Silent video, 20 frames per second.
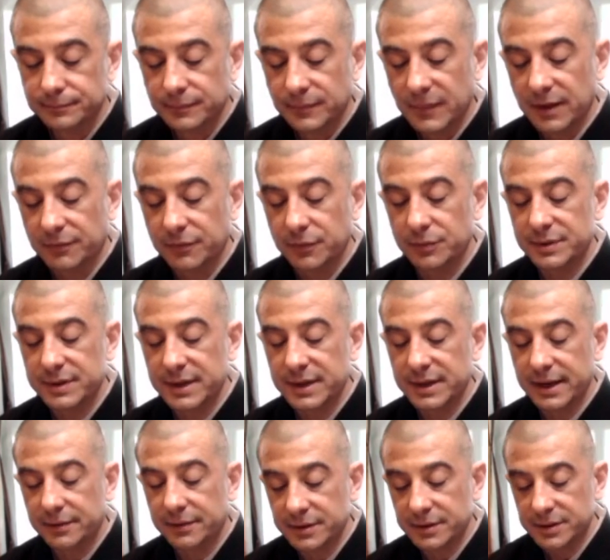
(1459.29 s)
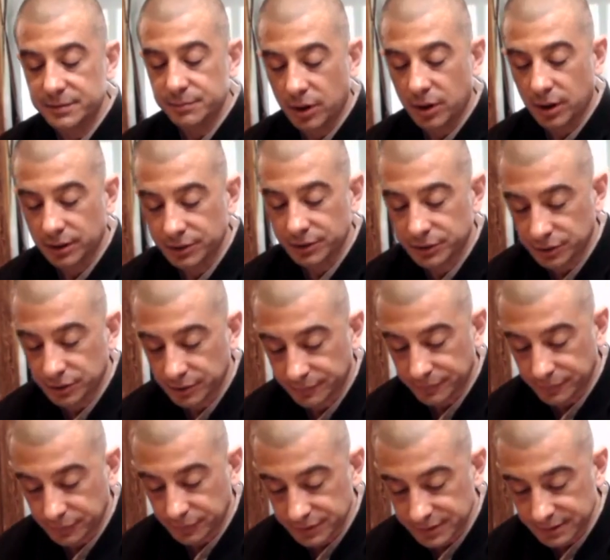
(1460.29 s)
If you take this posture,
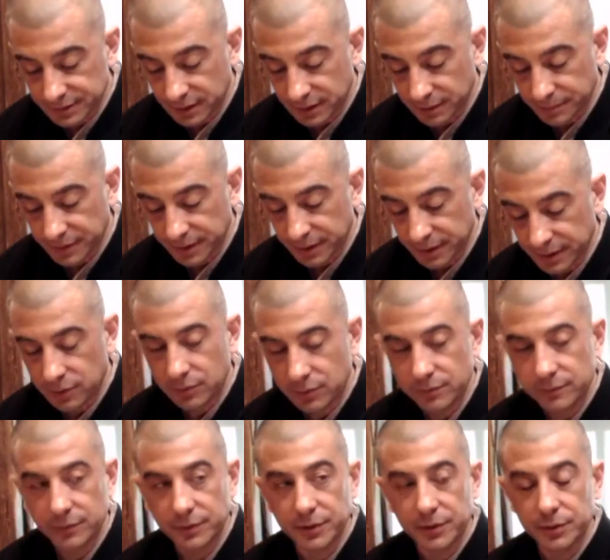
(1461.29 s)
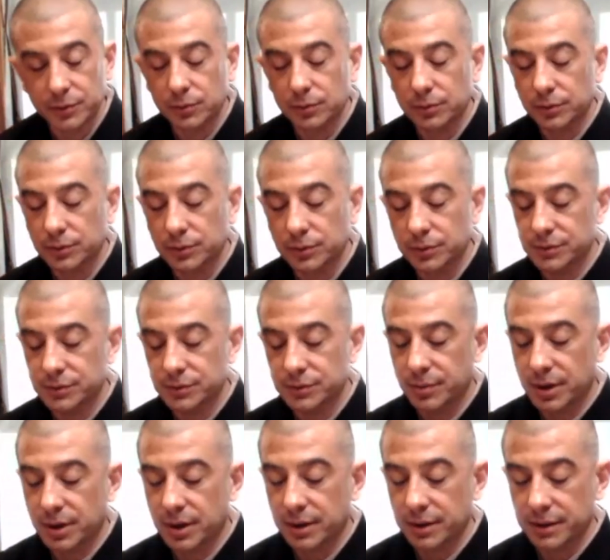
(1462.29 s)
if you're slumping over, you will lose your
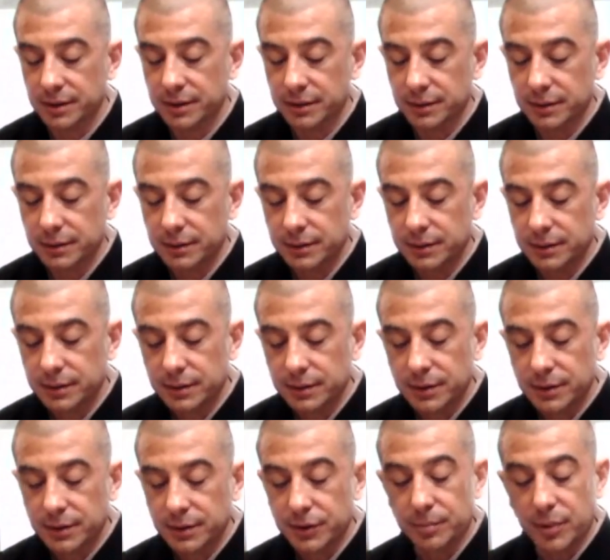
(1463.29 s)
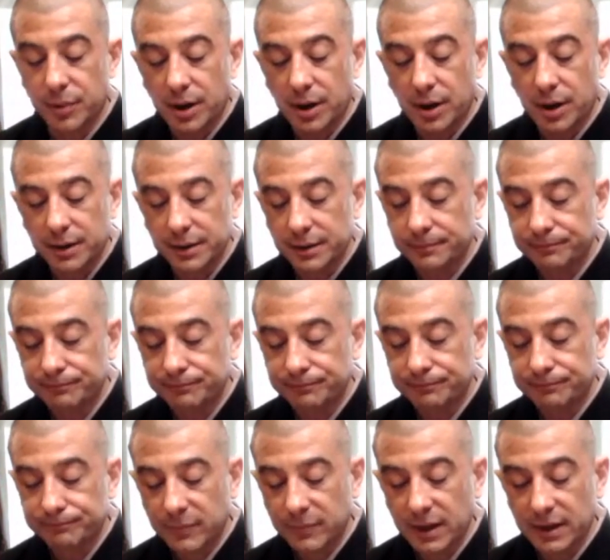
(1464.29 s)
body. Your body
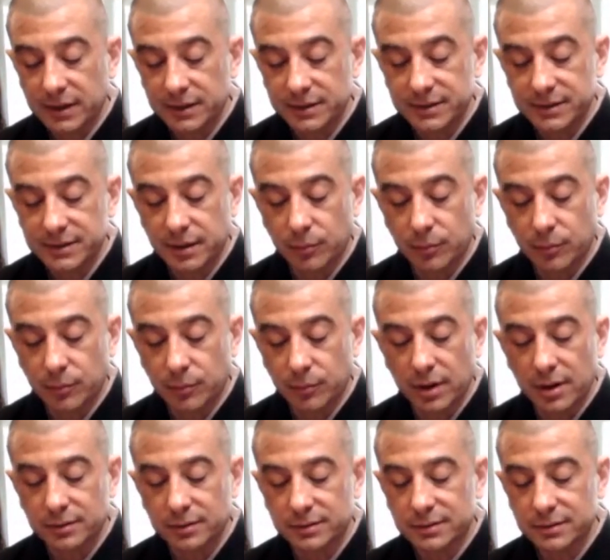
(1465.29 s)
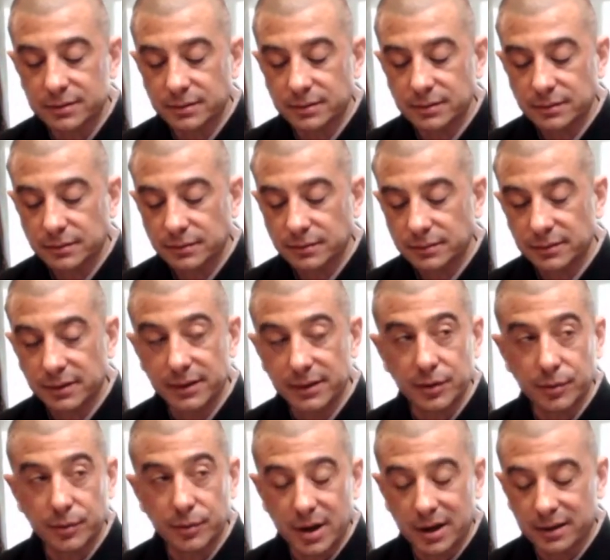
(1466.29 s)
is somewhere else, and
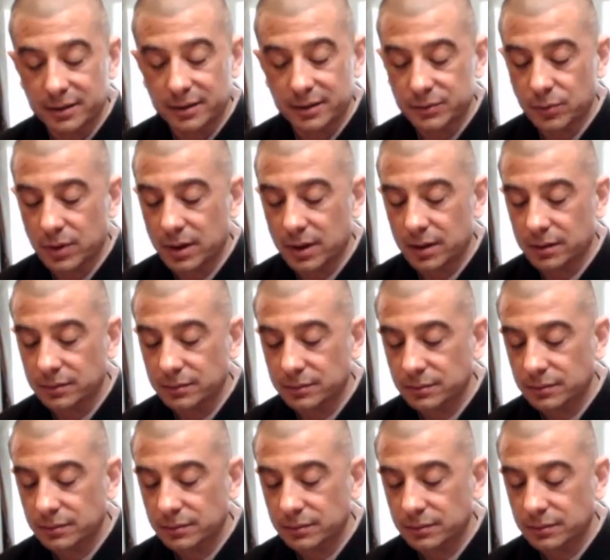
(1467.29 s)
your mind as well.